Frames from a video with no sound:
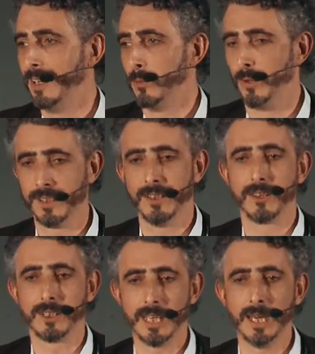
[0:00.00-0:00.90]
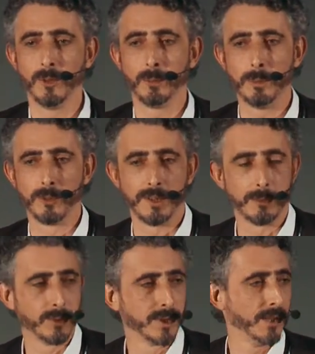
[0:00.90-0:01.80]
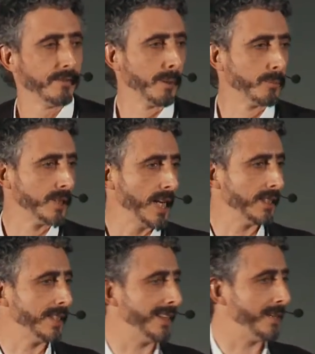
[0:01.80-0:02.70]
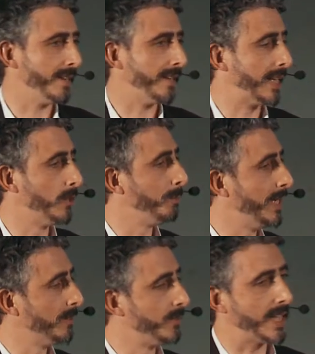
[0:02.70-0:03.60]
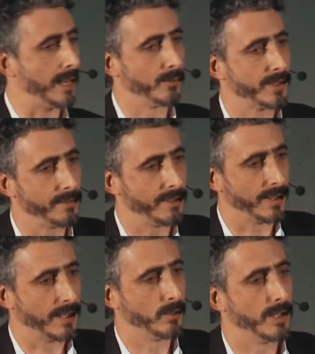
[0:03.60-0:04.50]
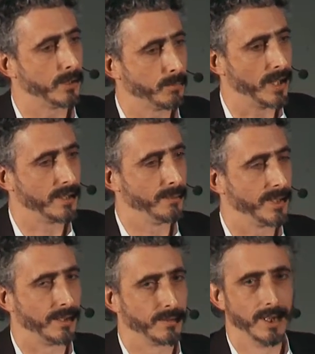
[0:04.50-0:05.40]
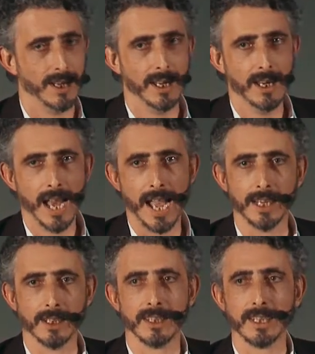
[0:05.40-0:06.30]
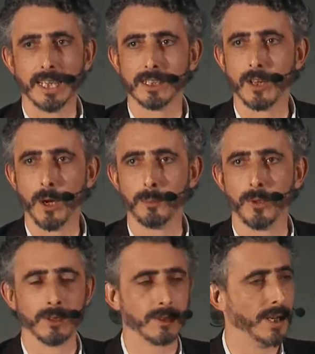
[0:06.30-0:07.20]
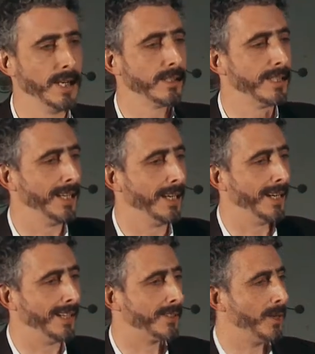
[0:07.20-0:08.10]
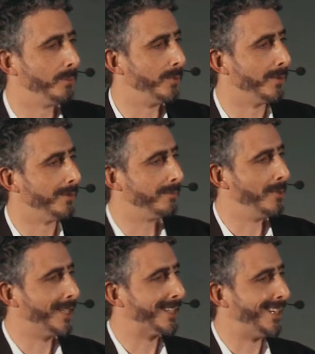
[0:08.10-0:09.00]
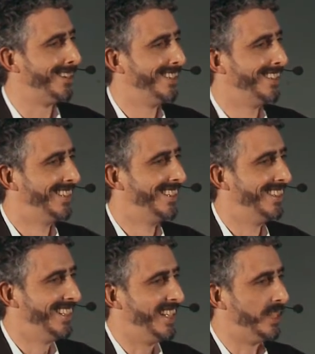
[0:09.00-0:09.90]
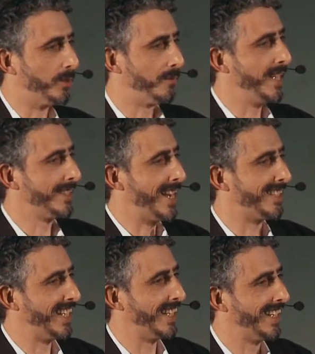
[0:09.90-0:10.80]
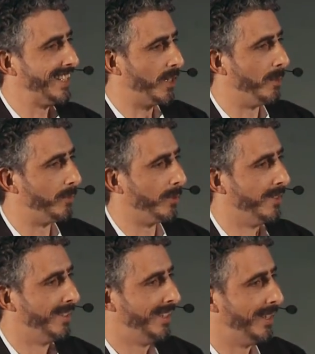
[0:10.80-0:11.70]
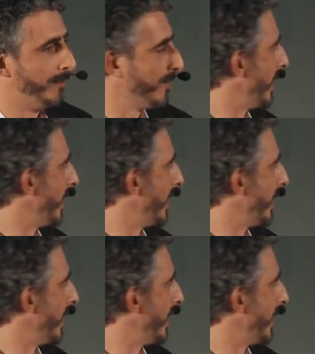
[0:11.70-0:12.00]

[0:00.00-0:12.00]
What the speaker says: Within the team, the people felt protected, they felt they could be themselves, they felt they could express themselves. And the example, the LinkedIn example of Monica, is a fantastic example of